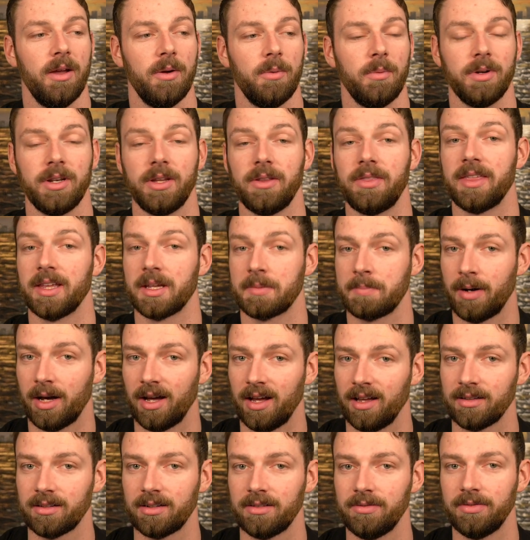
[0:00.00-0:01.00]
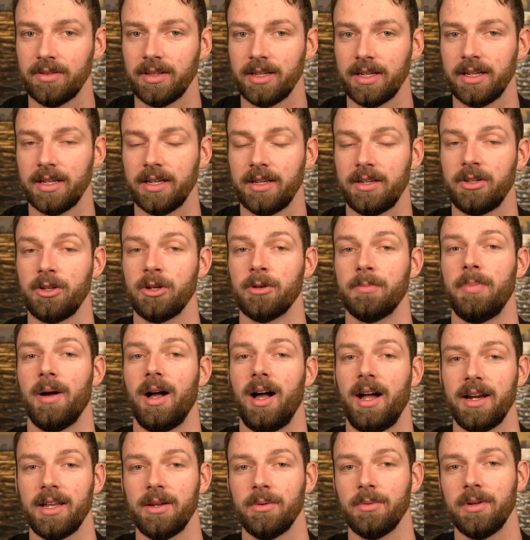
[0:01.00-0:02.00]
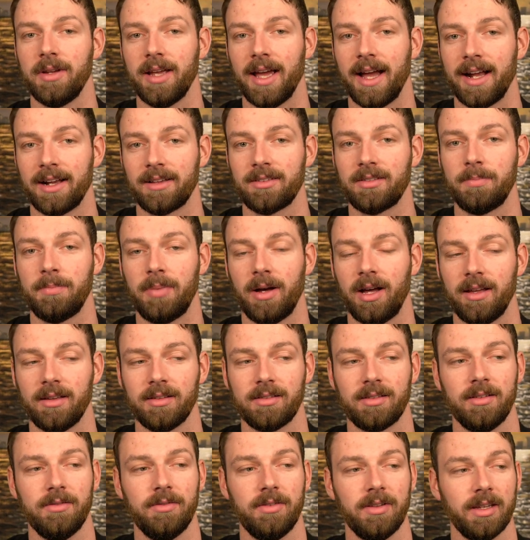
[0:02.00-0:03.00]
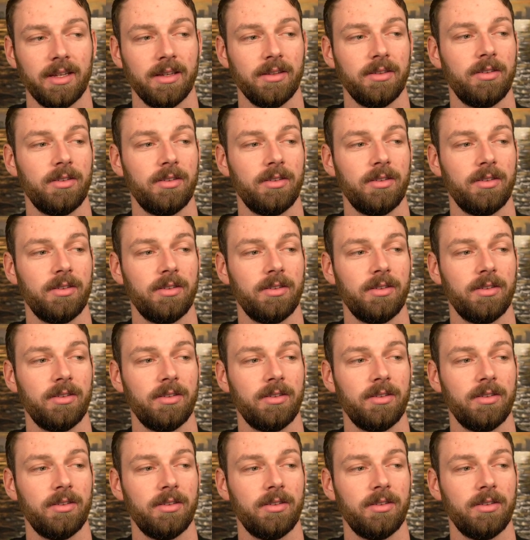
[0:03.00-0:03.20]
you think positively, your body reacts positively.